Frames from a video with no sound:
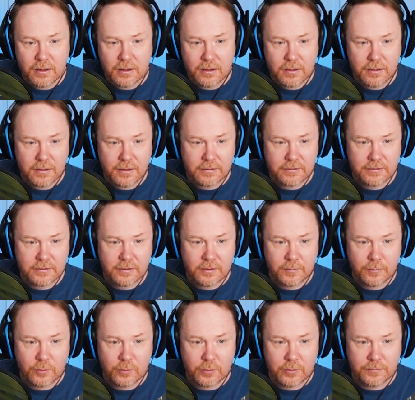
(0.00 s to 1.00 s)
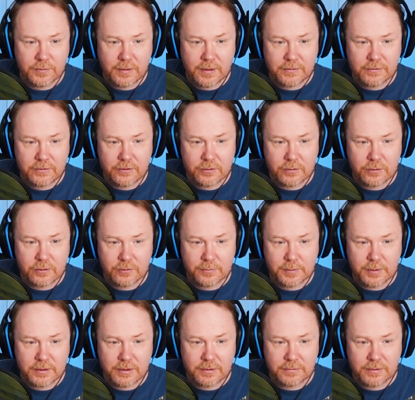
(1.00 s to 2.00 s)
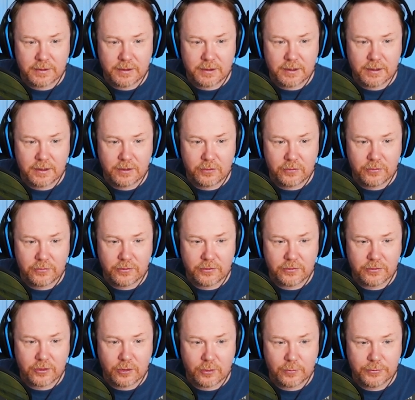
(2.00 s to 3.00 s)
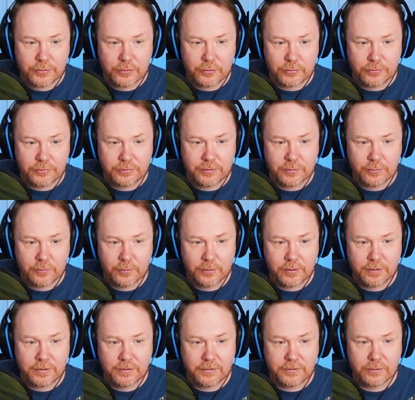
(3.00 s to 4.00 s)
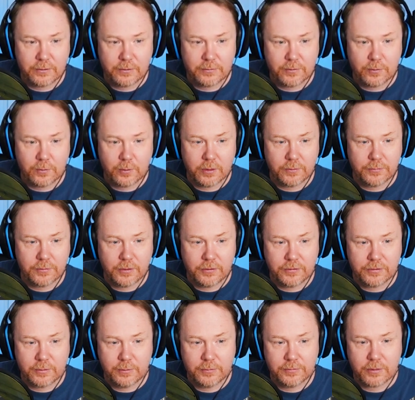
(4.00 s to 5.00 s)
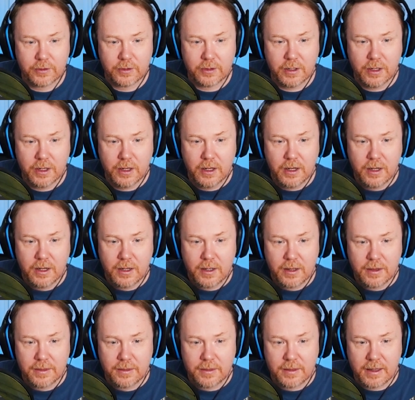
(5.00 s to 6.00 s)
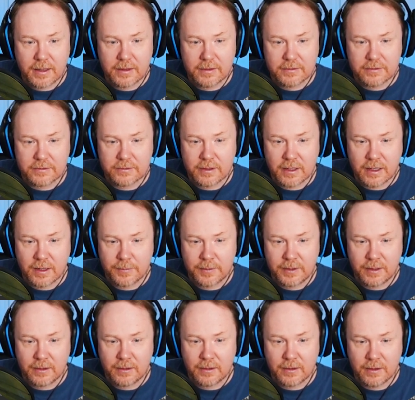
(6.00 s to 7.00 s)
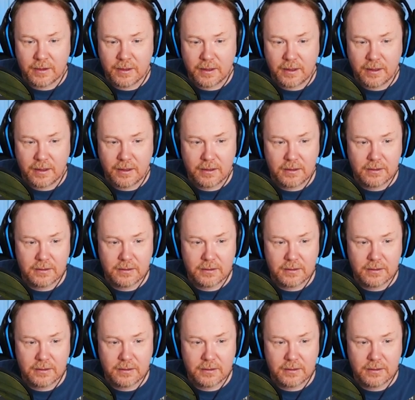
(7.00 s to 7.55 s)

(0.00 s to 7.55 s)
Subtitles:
that's in the more advanced tutorials, but definitely you can use the sculpt tools with this sort of a workflow. So we've got that sort of happening there,